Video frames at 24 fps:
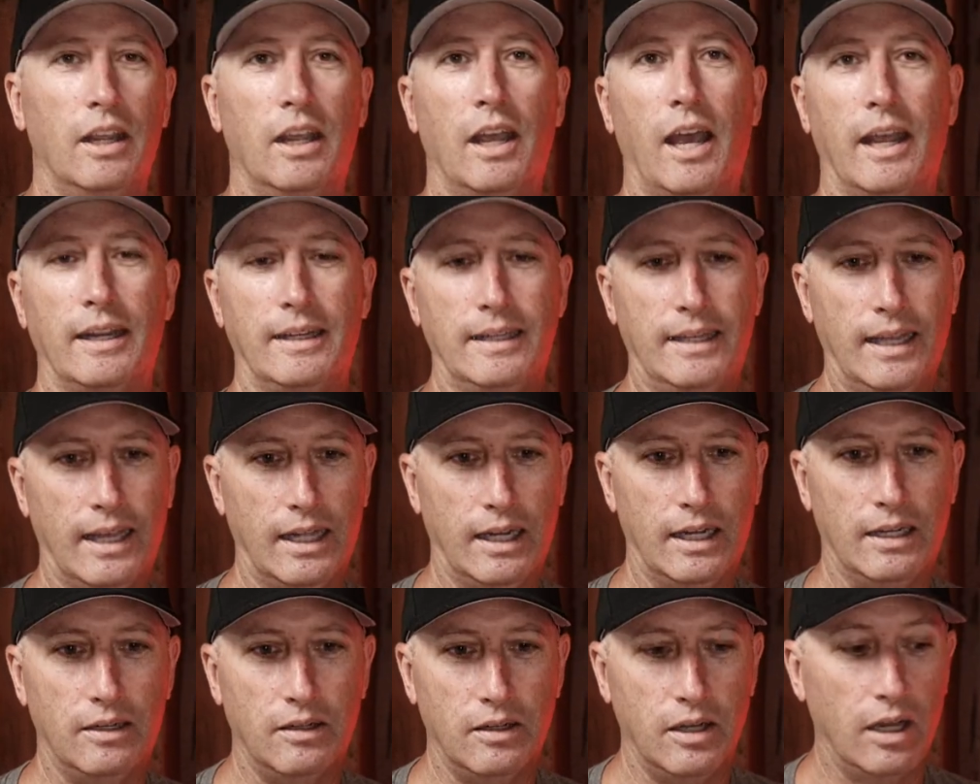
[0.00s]
I get
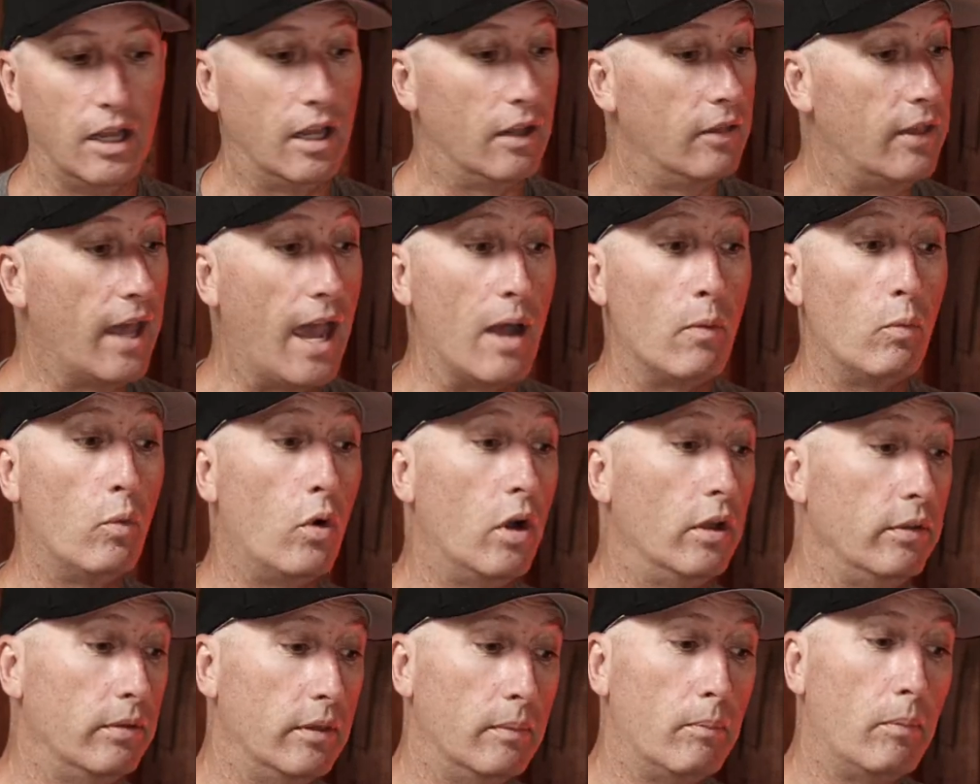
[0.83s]
it.
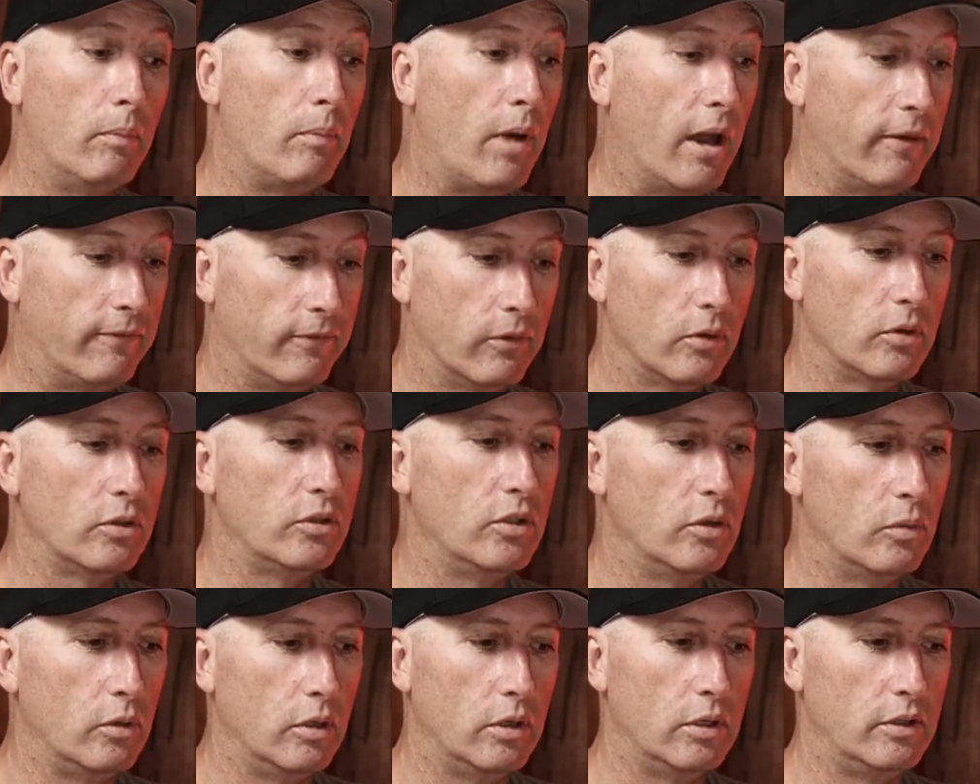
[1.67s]
My first
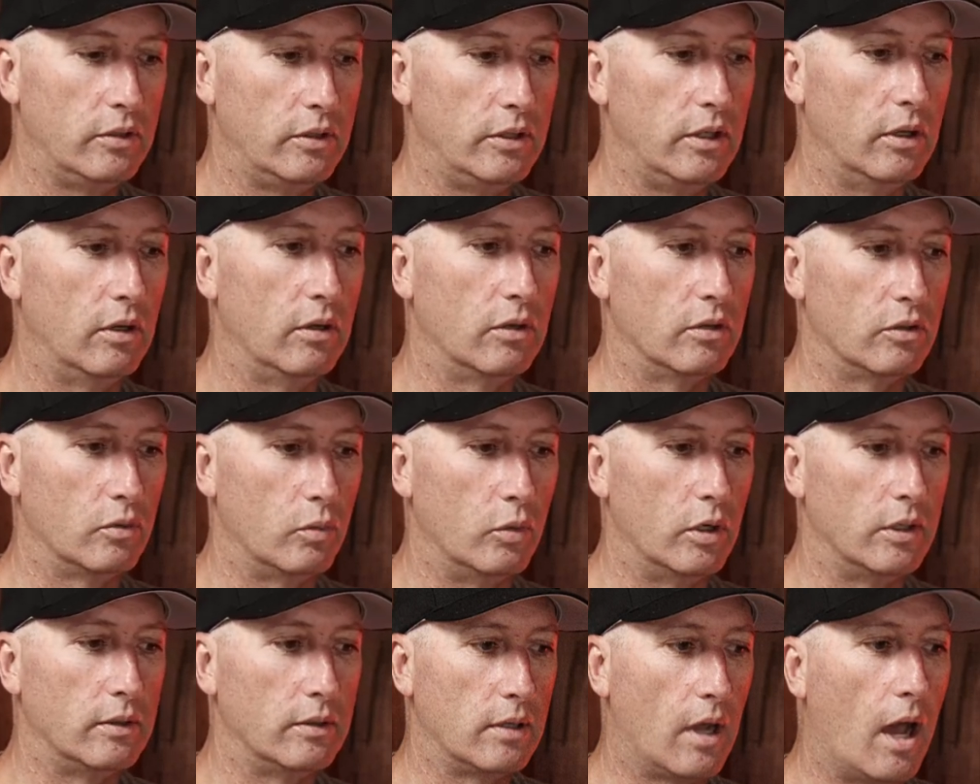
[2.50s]
200-inch deer is
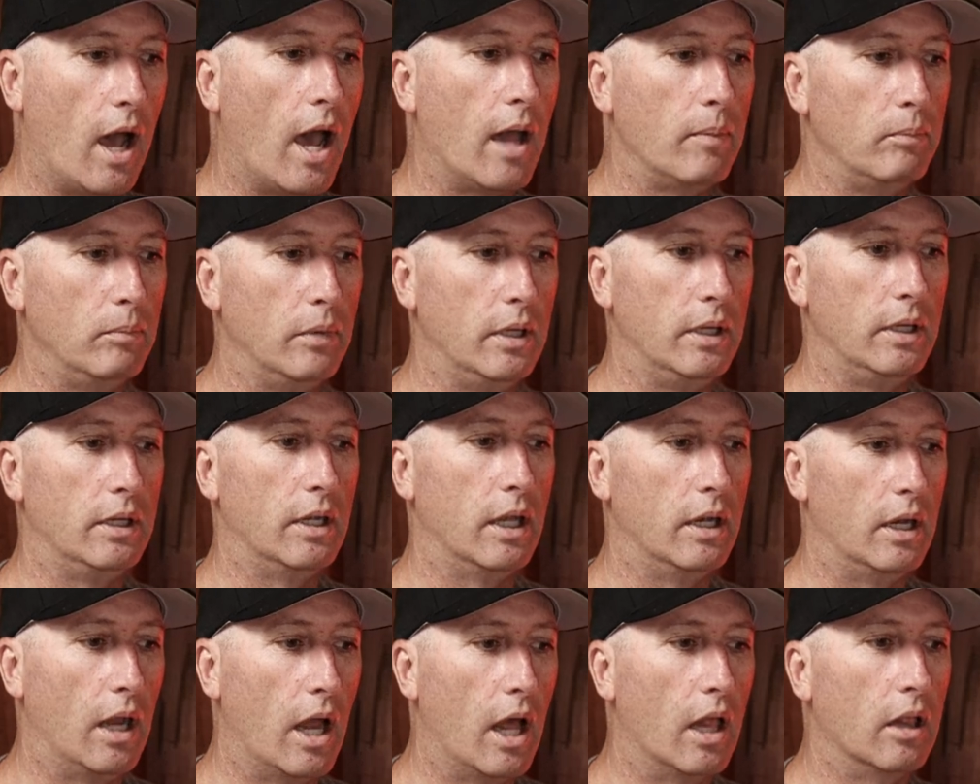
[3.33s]
what taught me
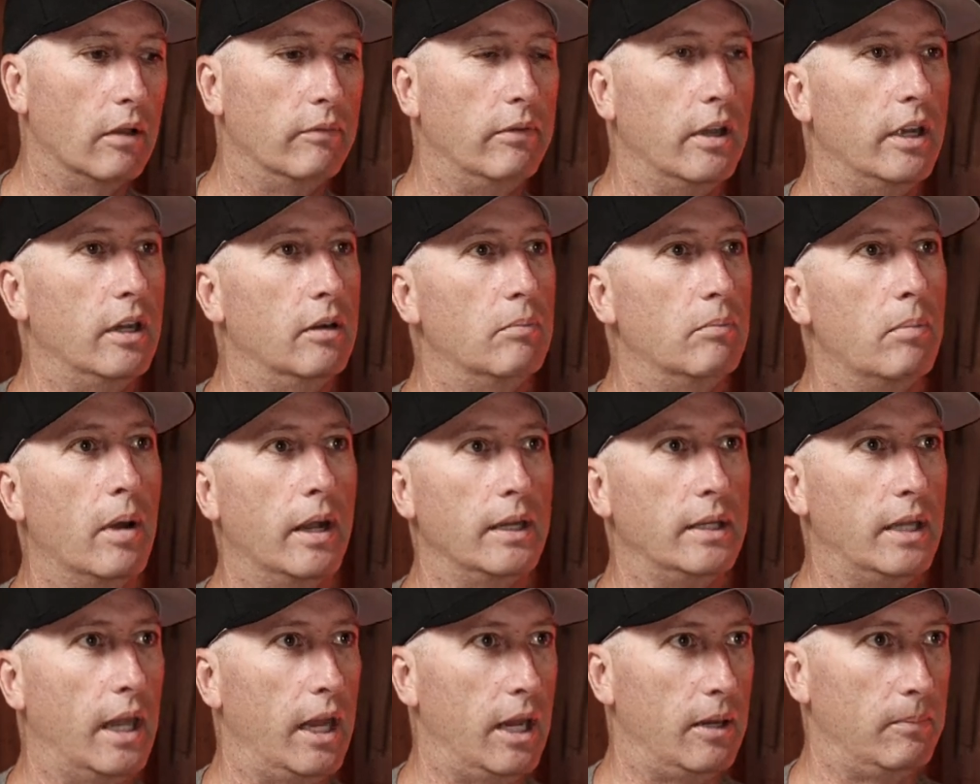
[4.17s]
and elevated my
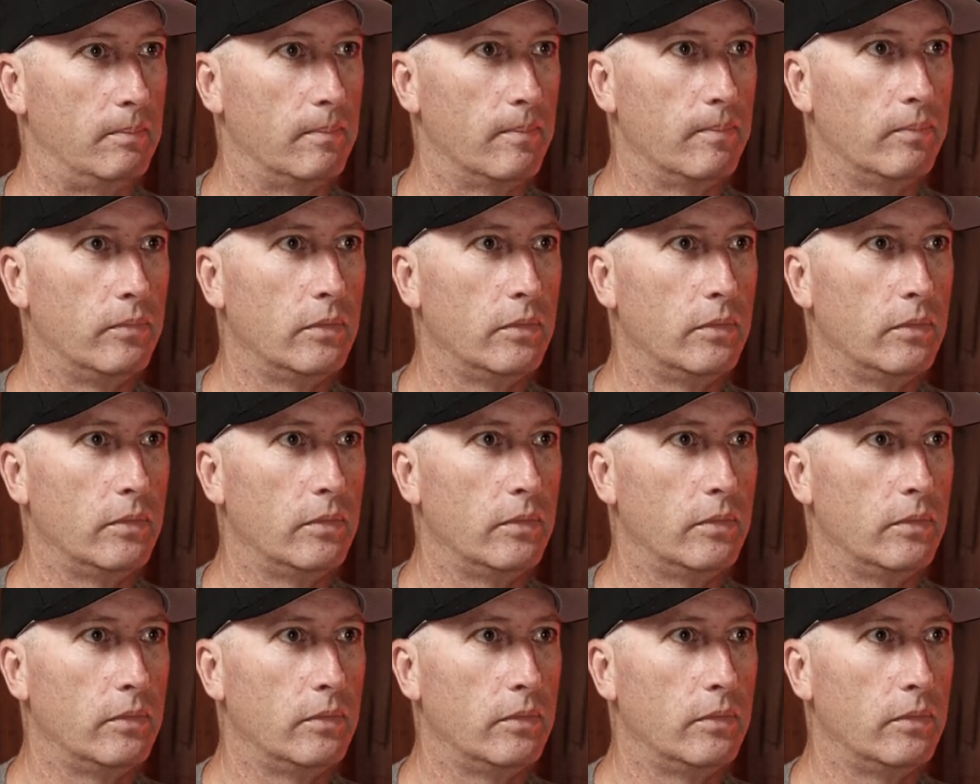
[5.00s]
game.